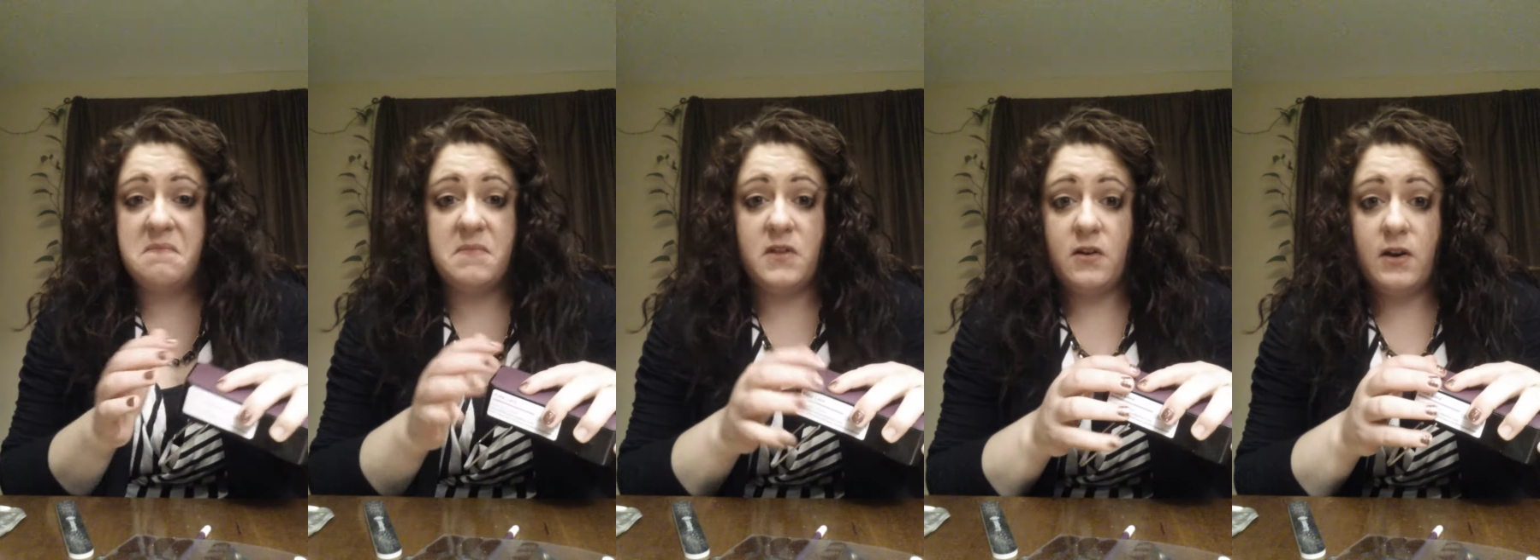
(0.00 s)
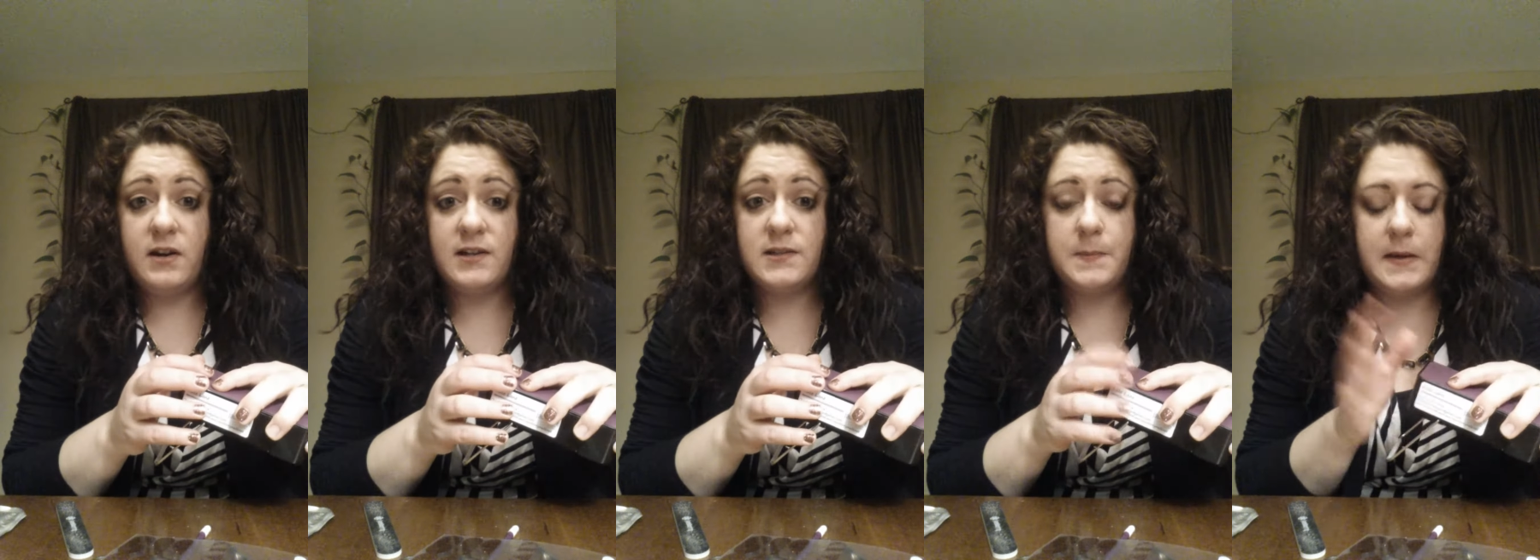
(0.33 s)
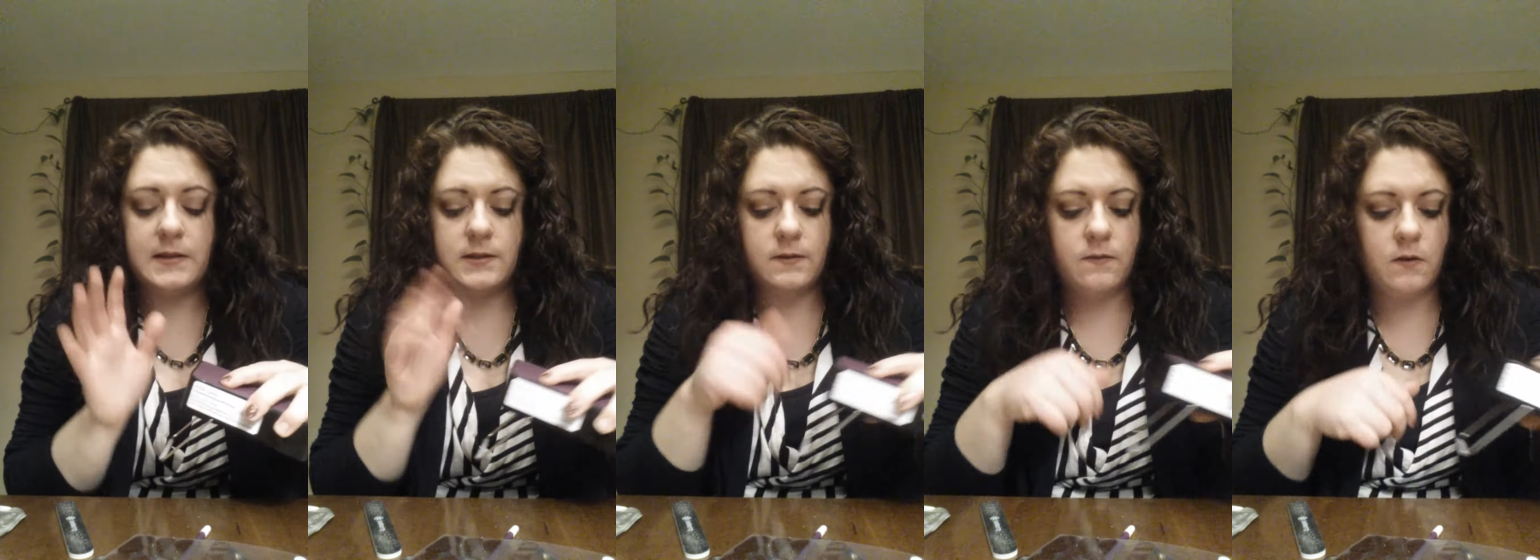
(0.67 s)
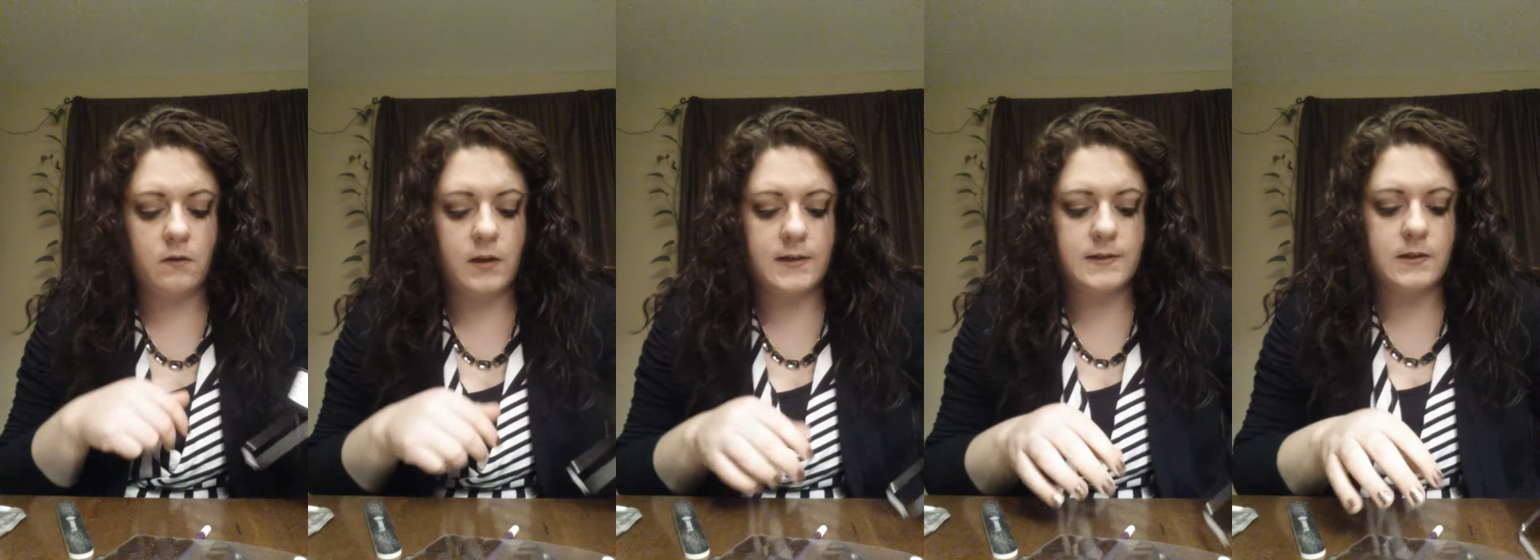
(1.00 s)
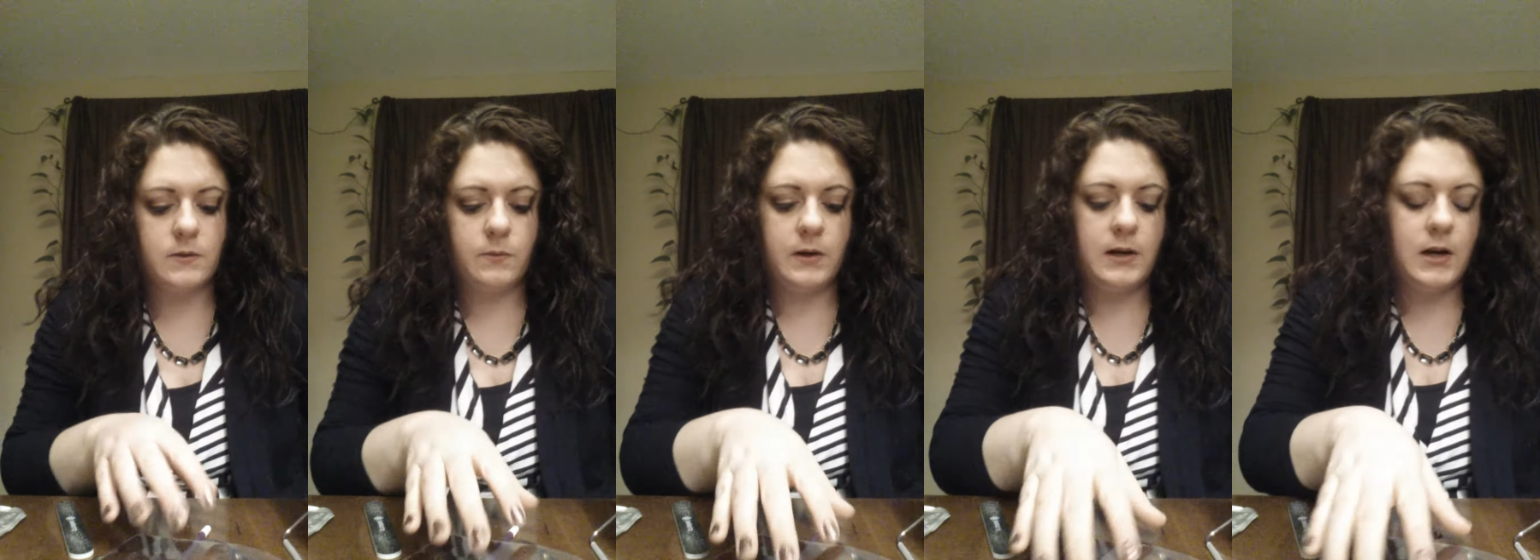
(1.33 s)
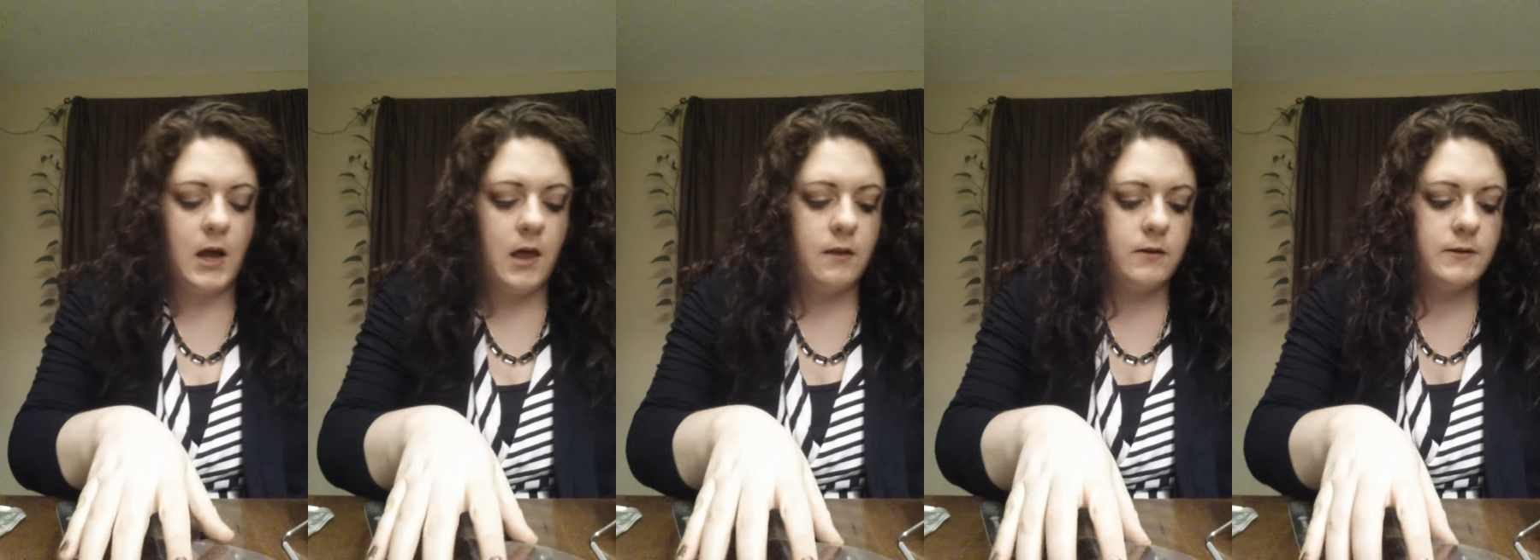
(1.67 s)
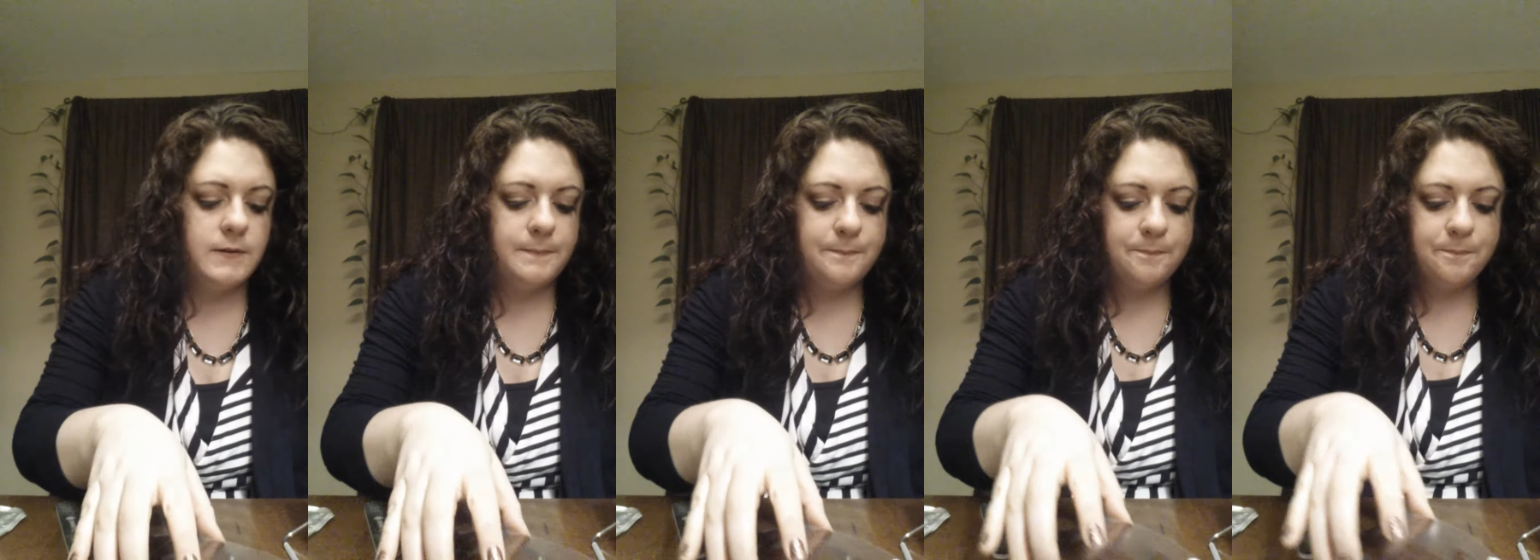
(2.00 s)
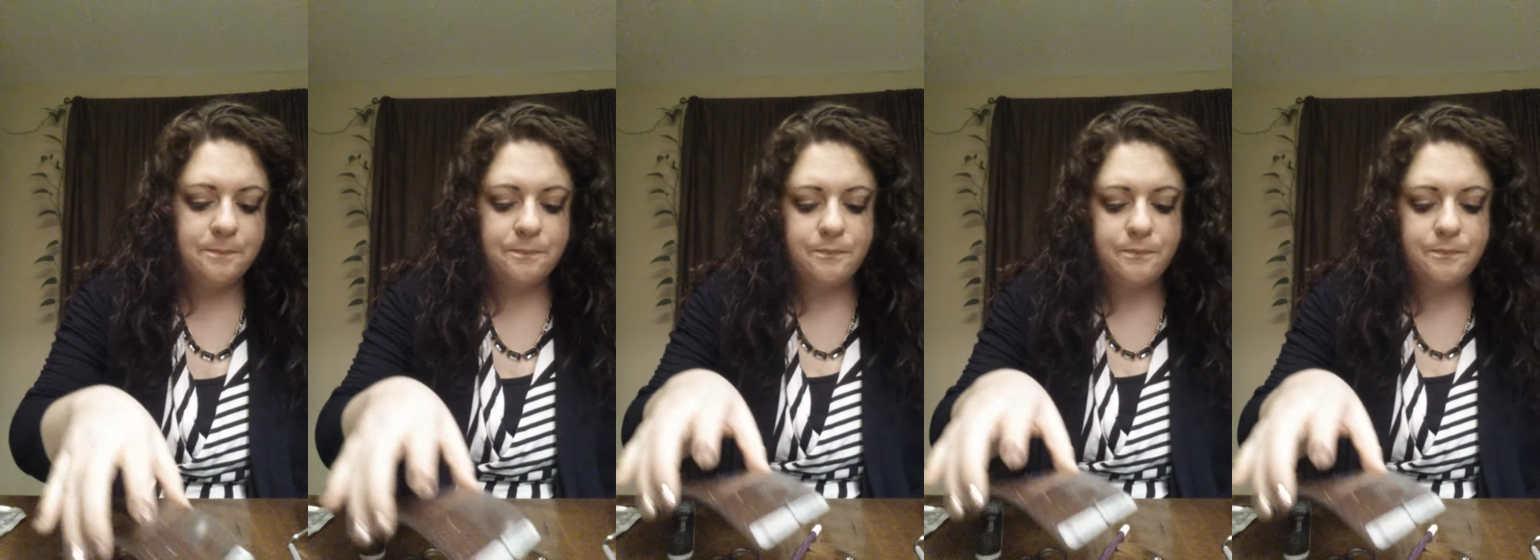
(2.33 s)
They're inexpensive, they're less than $20.